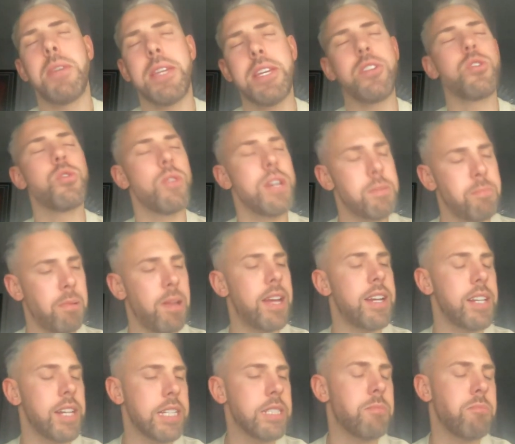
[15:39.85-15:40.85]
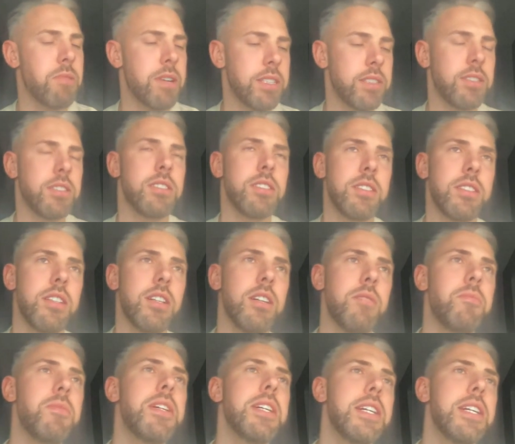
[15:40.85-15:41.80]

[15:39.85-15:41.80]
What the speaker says: He enjoys playing against Preston, and I